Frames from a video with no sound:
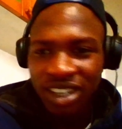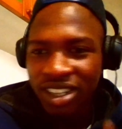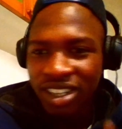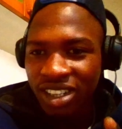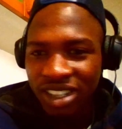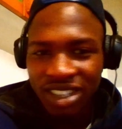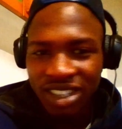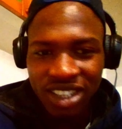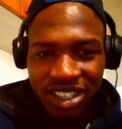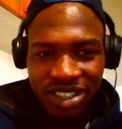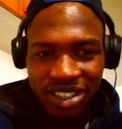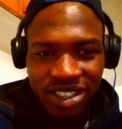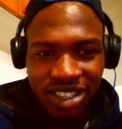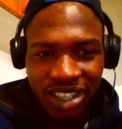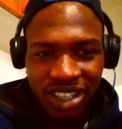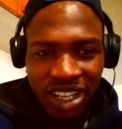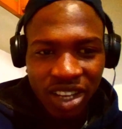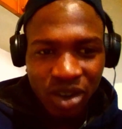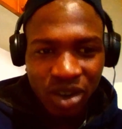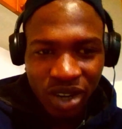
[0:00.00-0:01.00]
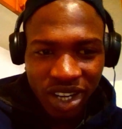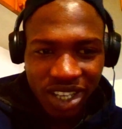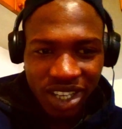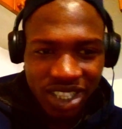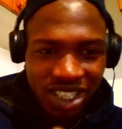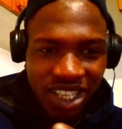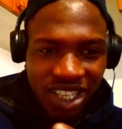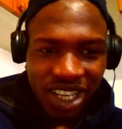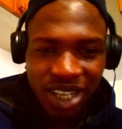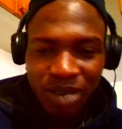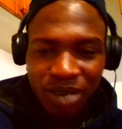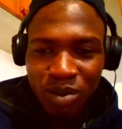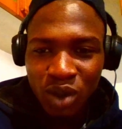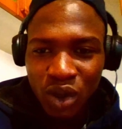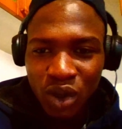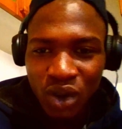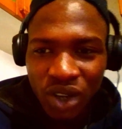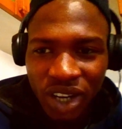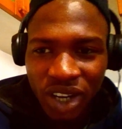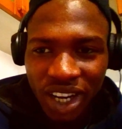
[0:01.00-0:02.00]
They already send them to
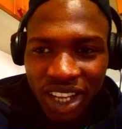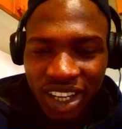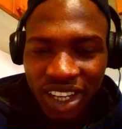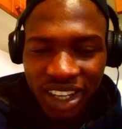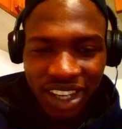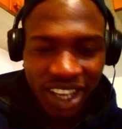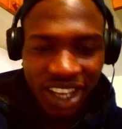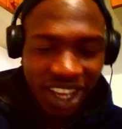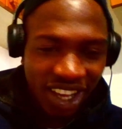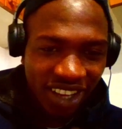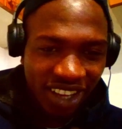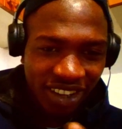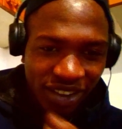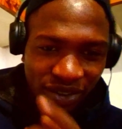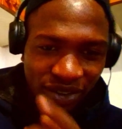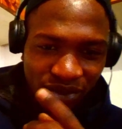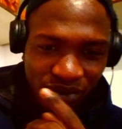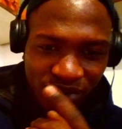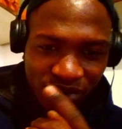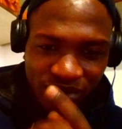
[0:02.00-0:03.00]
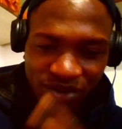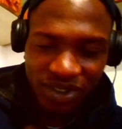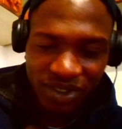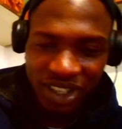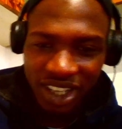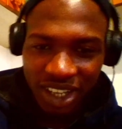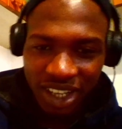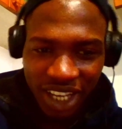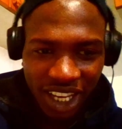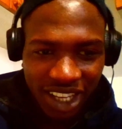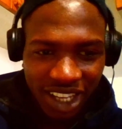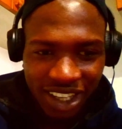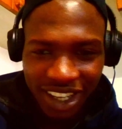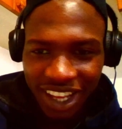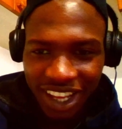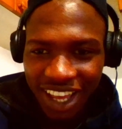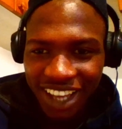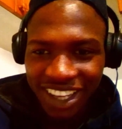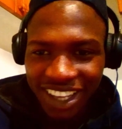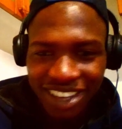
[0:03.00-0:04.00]
Ukraine. They are
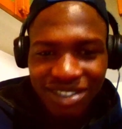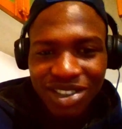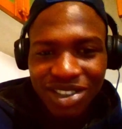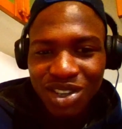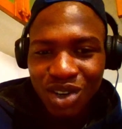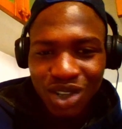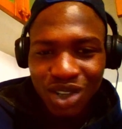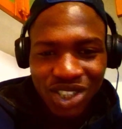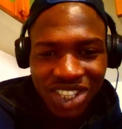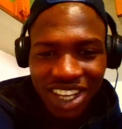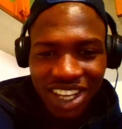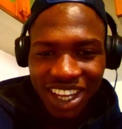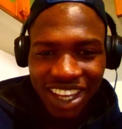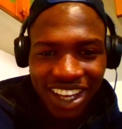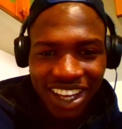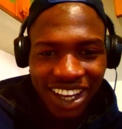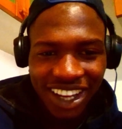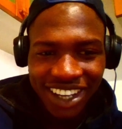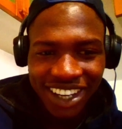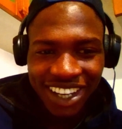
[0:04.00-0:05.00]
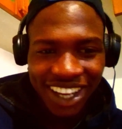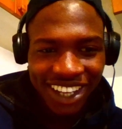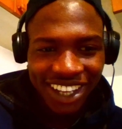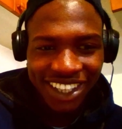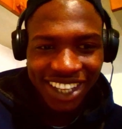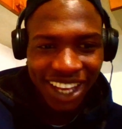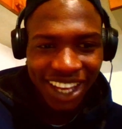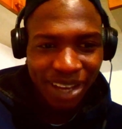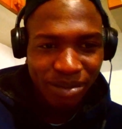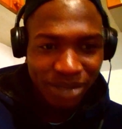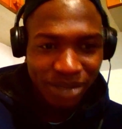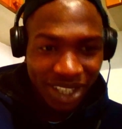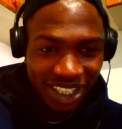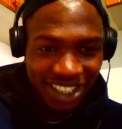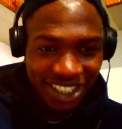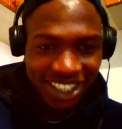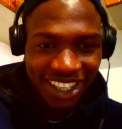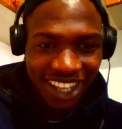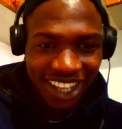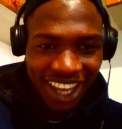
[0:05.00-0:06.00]
giving Russia a hard time.
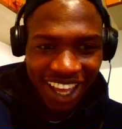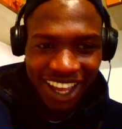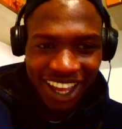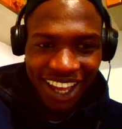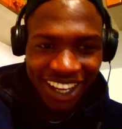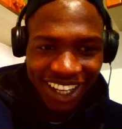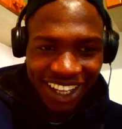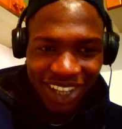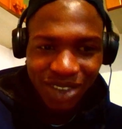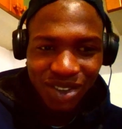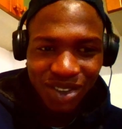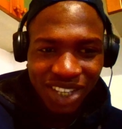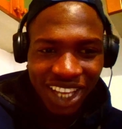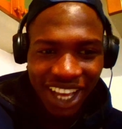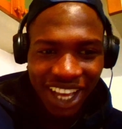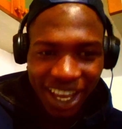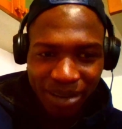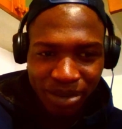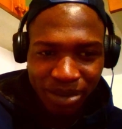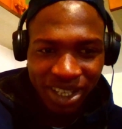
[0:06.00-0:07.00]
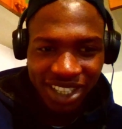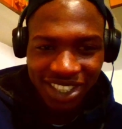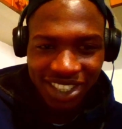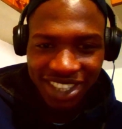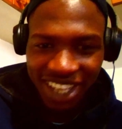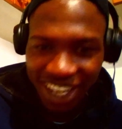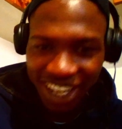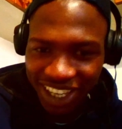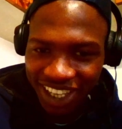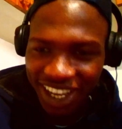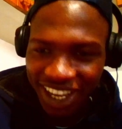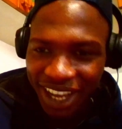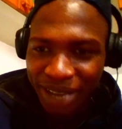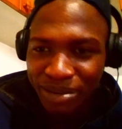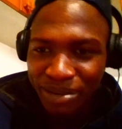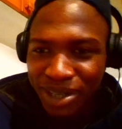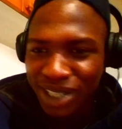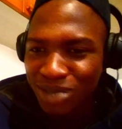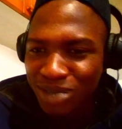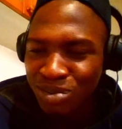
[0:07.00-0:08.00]
Are they not the HIMARS? They are the
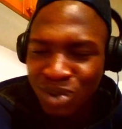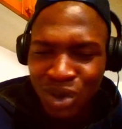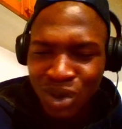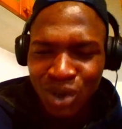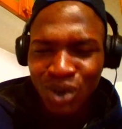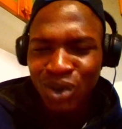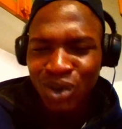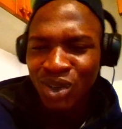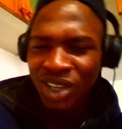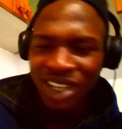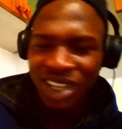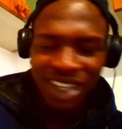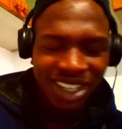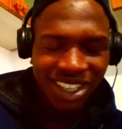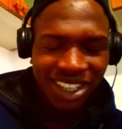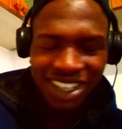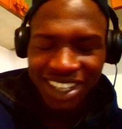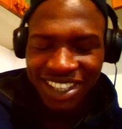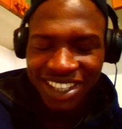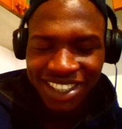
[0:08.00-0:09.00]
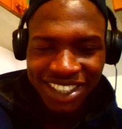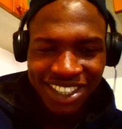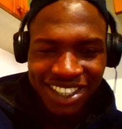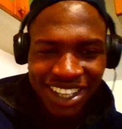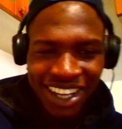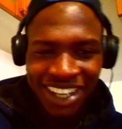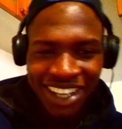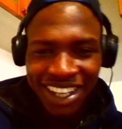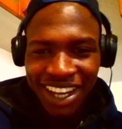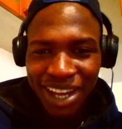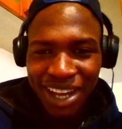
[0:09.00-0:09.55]
HIMARS, bro. These are the HIMARS.